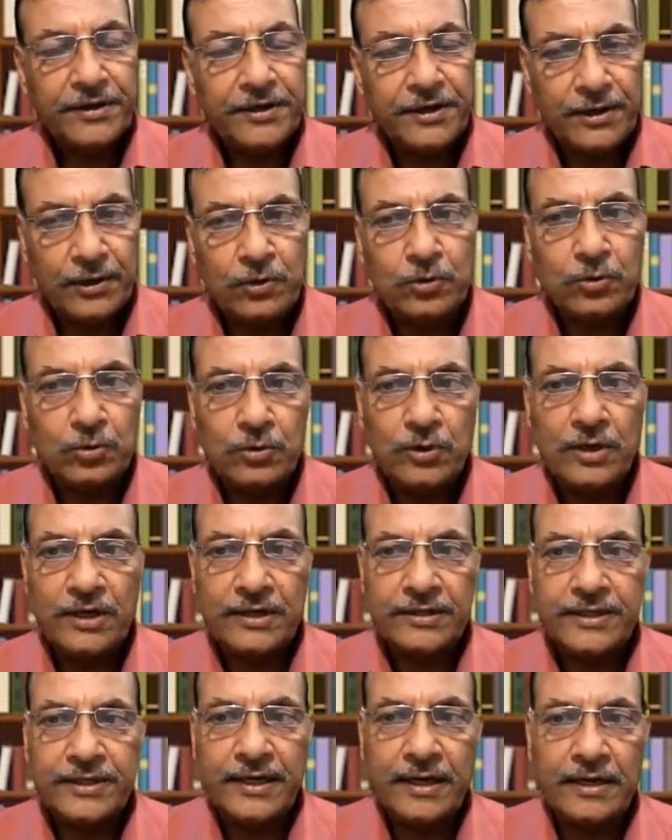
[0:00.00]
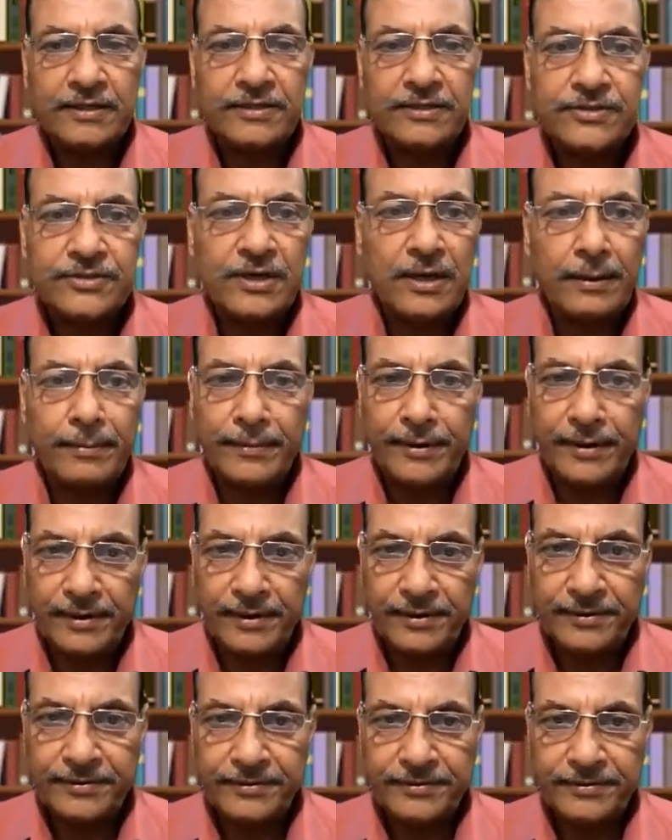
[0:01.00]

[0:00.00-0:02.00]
you as an examiner.